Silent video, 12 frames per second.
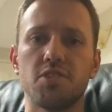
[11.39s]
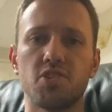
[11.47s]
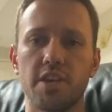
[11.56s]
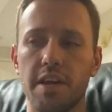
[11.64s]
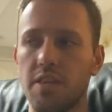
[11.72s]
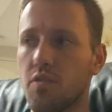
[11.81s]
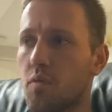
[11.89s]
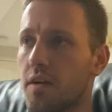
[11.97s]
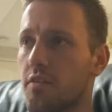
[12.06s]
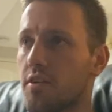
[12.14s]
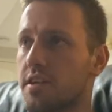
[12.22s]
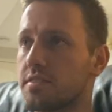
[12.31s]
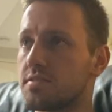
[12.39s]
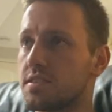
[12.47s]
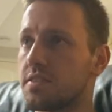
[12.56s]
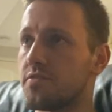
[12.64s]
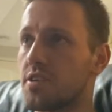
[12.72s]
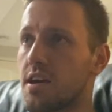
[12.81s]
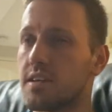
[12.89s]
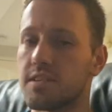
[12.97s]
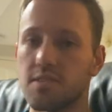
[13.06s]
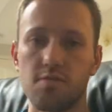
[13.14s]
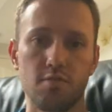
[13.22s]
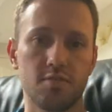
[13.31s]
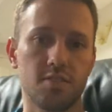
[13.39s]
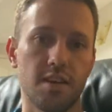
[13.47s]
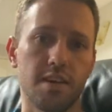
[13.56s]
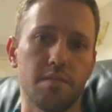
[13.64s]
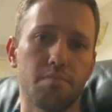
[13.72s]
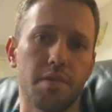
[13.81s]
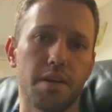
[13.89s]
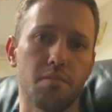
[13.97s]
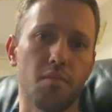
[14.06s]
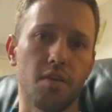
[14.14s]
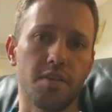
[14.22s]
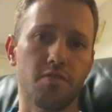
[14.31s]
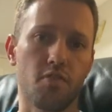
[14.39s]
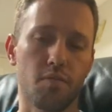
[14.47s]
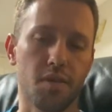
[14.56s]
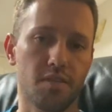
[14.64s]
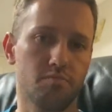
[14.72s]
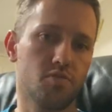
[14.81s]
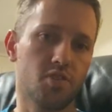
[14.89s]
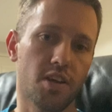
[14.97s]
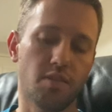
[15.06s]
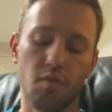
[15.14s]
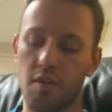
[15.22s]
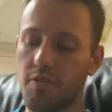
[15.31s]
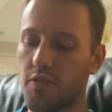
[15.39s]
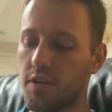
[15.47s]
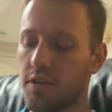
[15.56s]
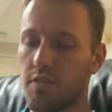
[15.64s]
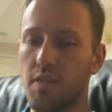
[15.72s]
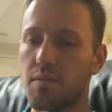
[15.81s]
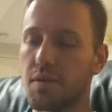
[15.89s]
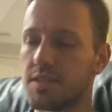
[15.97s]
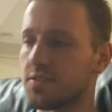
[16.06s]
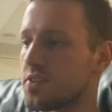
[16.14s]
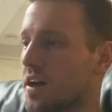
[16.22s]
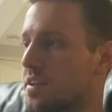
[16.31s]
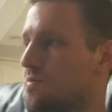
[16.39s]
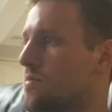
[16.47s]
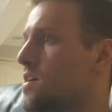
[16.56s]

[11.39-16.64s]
January TVA Indoor Sand Big Money Tournament, January 30th on the men's side.